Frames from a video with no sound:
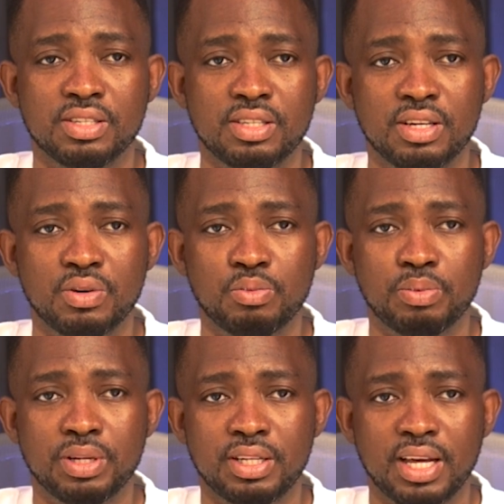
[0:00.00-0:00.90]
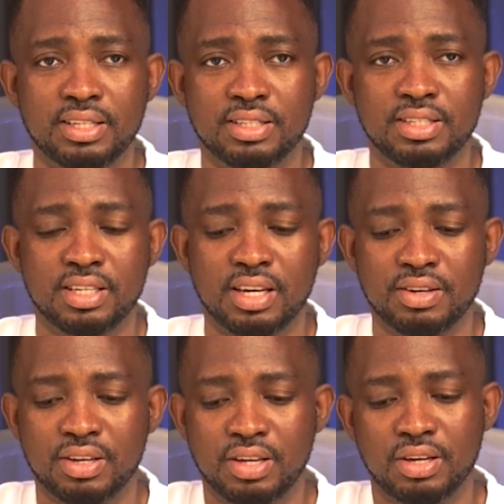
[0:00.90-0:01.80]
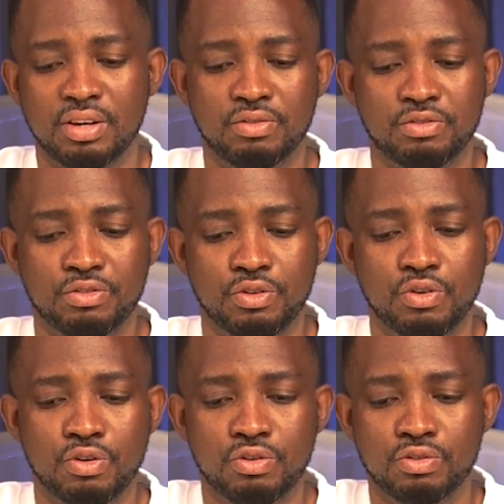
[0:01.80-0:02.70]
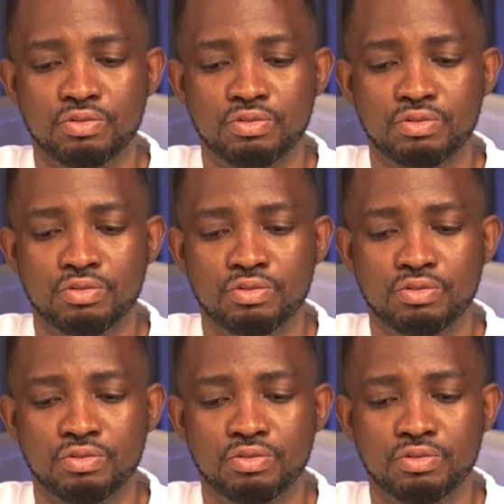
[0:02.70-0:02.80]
the opening that is here for